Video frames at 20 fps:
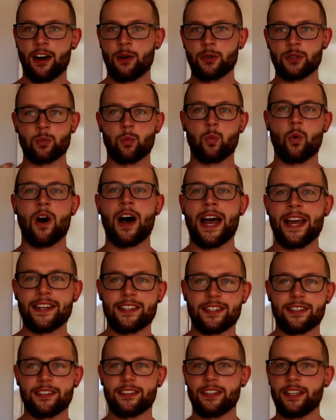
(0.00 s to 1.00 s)
I was
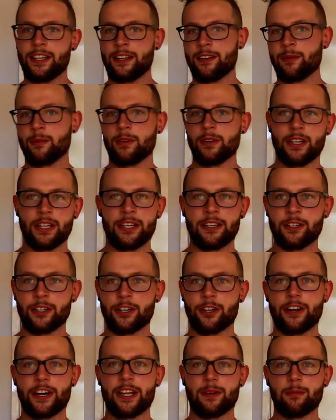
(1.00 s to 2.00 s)
white in, in
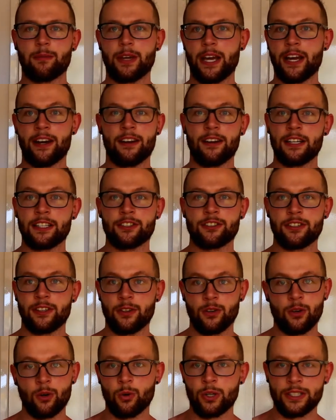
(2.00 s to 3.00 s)
cream, and it
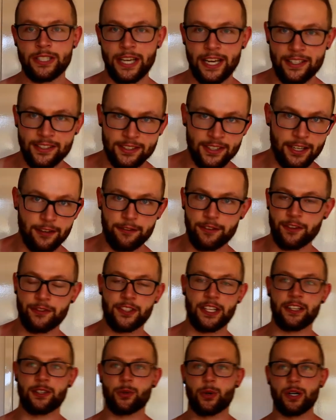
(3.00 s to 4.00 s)
literally all it takes is like
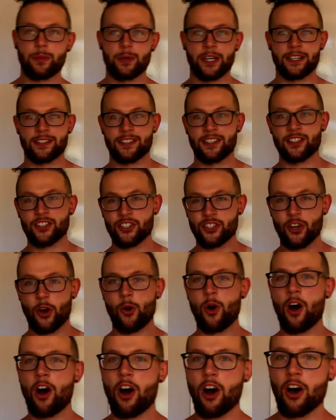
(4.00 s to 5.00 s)
15 20 minutes. It's
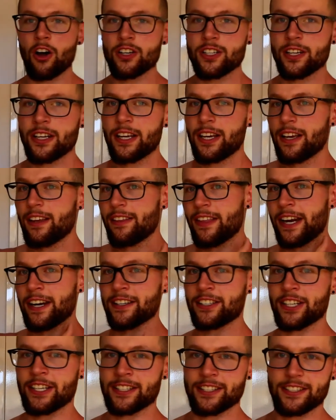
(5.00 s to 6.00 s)
so hot that
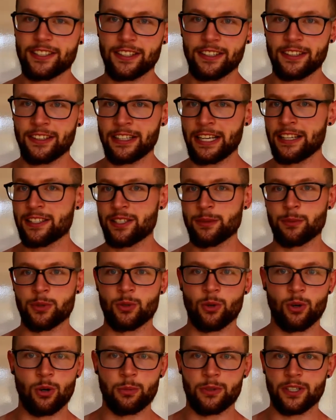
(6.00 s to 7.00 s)
it just gets
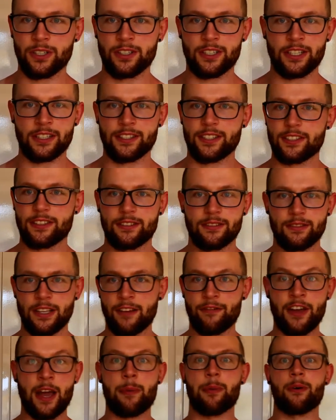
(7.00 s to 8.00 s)
absorbed and just
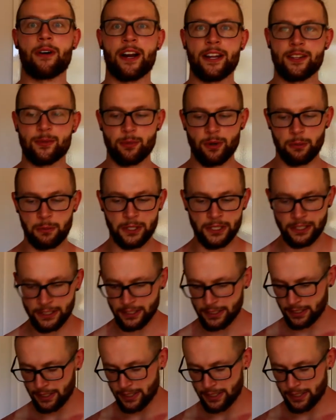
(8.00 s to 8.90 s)
evaporates, probably.